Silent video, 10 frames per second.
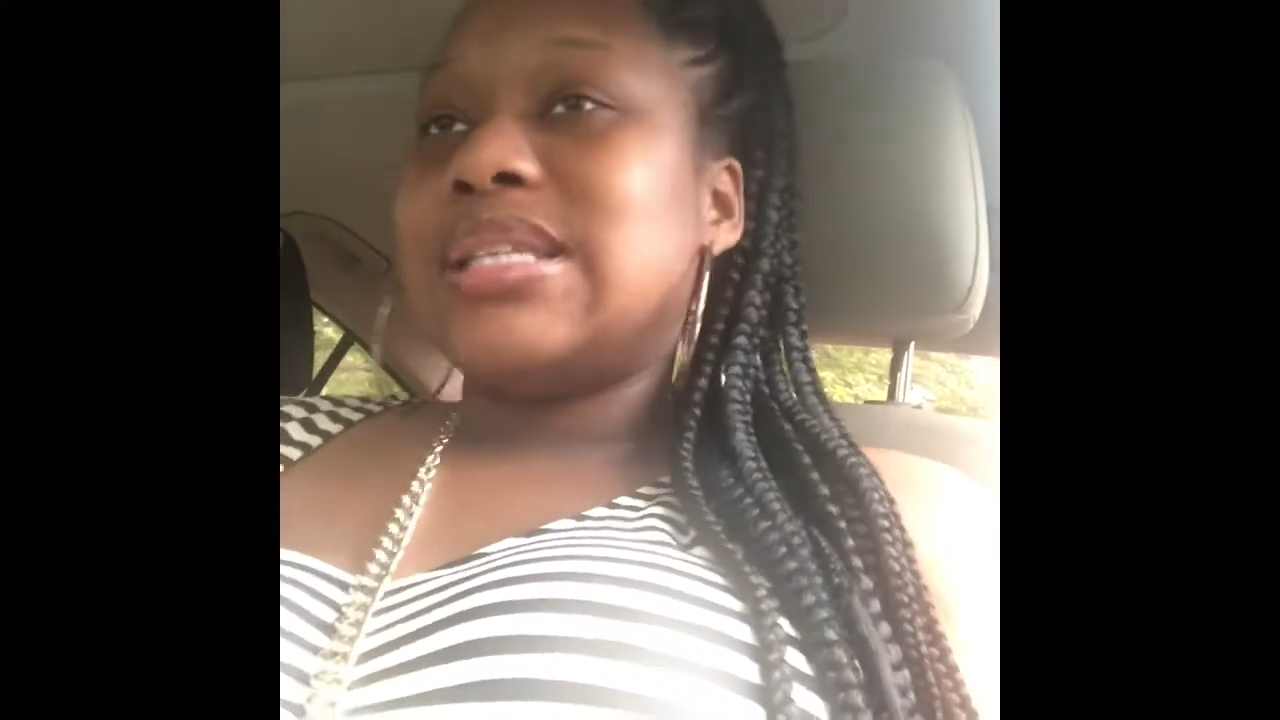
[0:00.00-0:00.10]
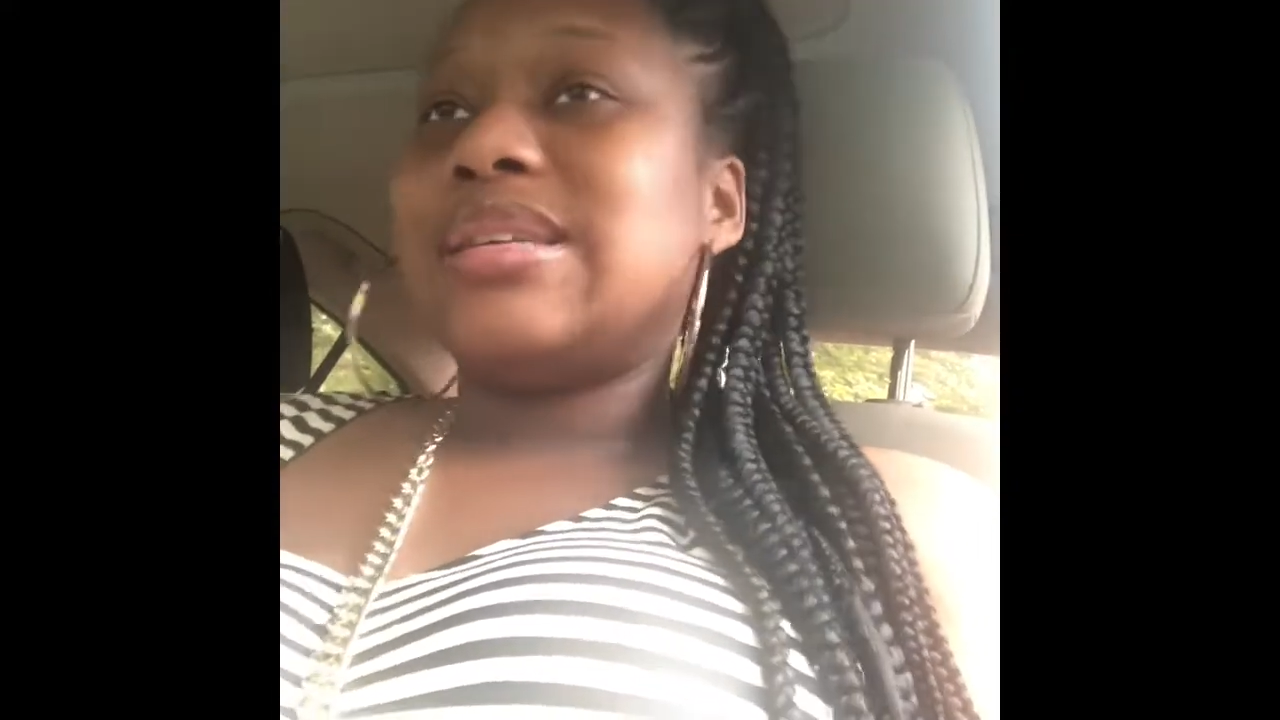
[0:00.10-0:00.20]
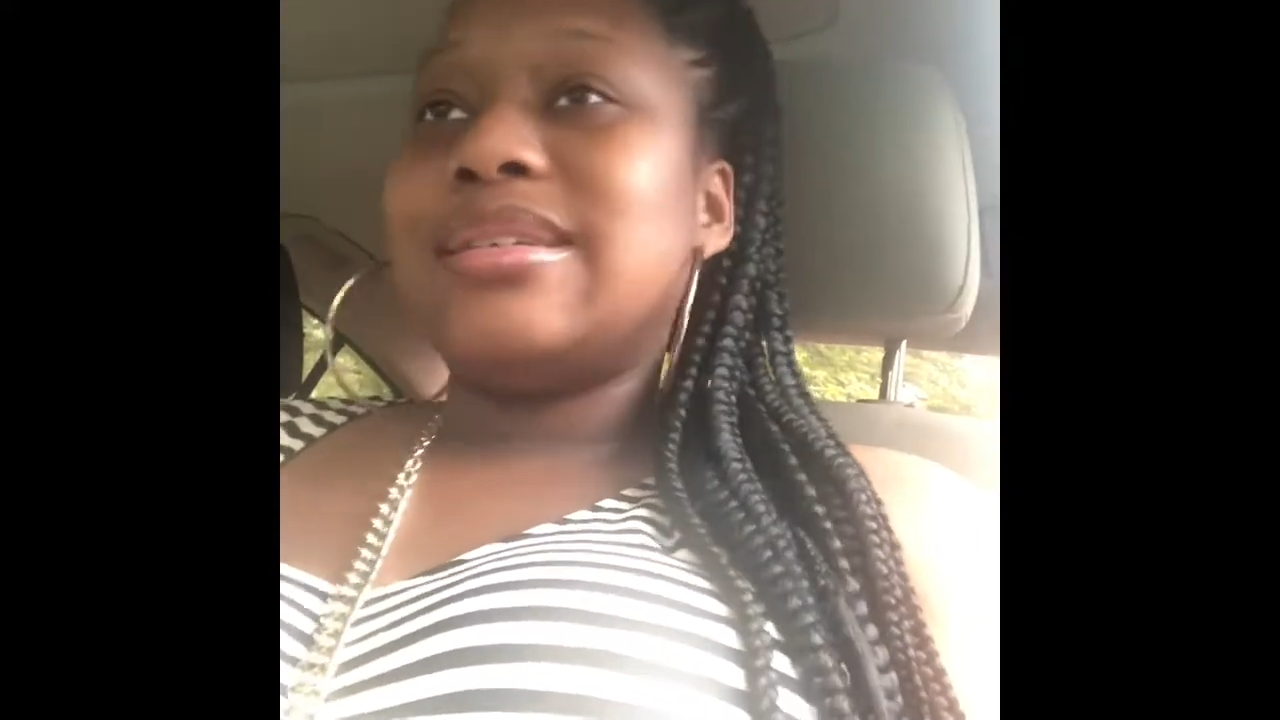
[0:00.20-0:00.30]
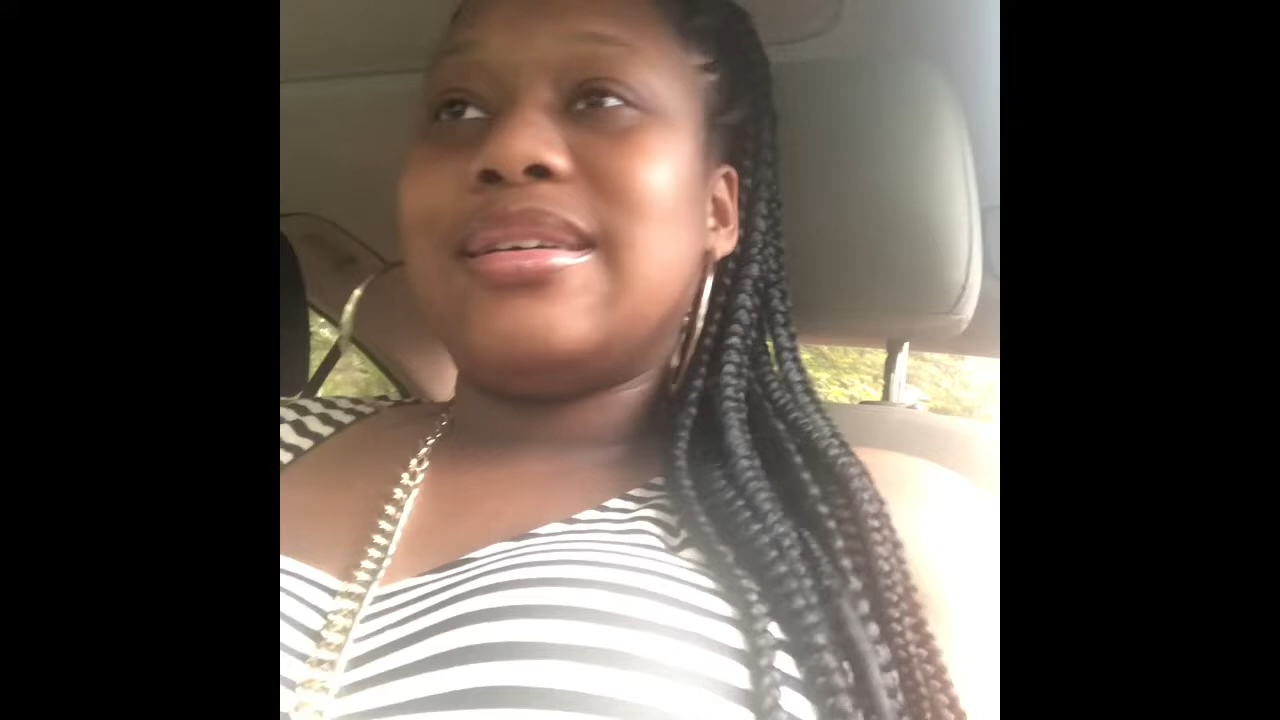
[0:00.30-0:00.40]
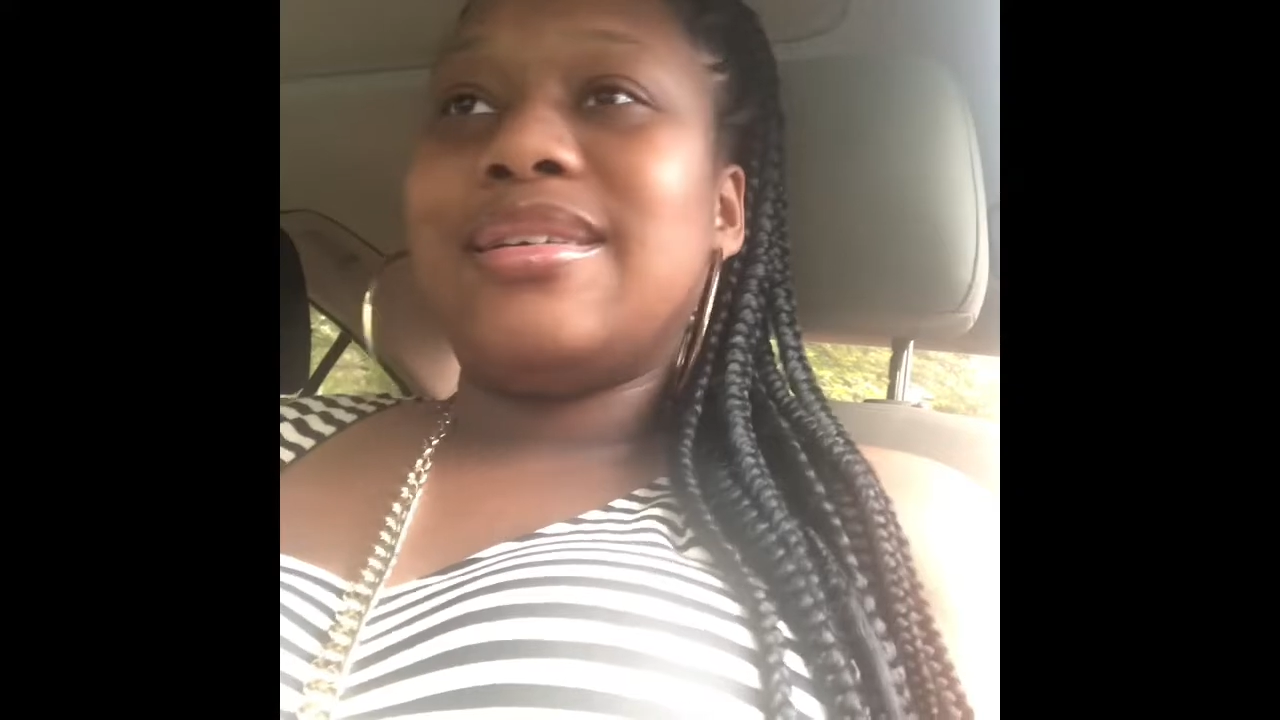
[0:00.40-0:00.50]

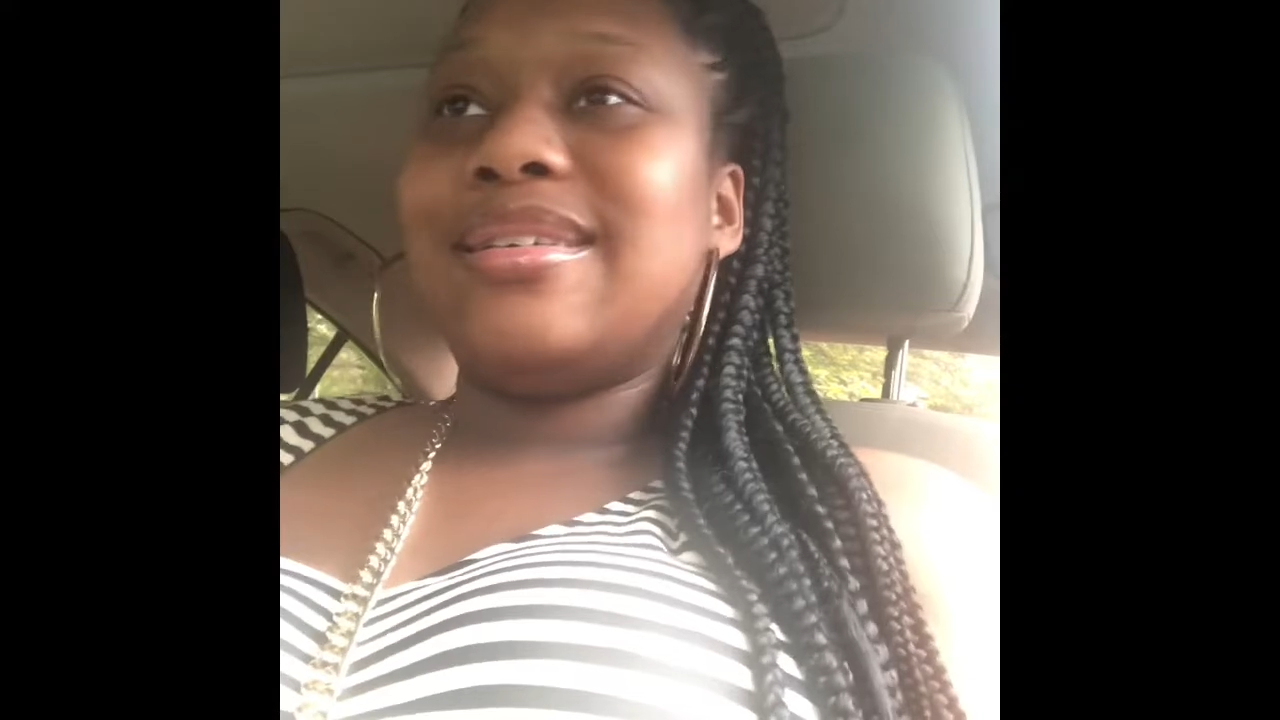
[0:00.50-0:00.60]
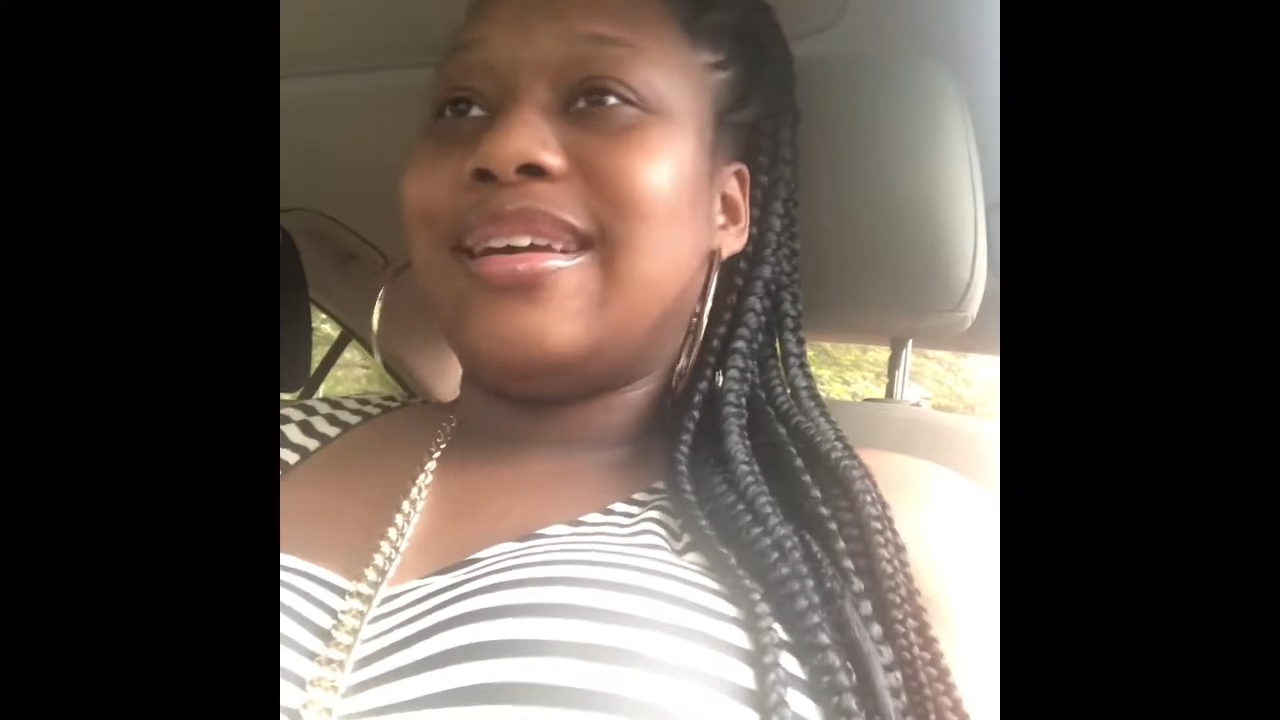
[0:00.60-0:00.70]
to